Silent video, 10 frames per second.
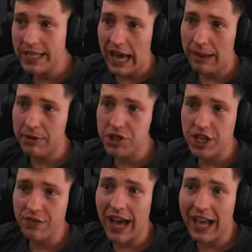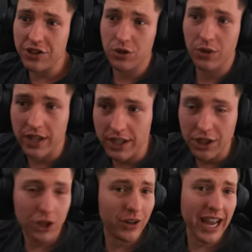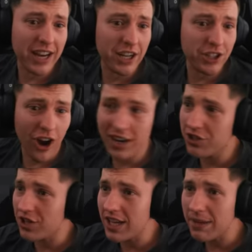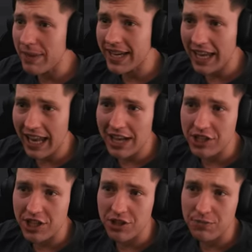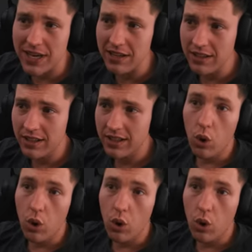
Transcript: and see if Arsenal can create a dynasty. Mikel Arteta's men.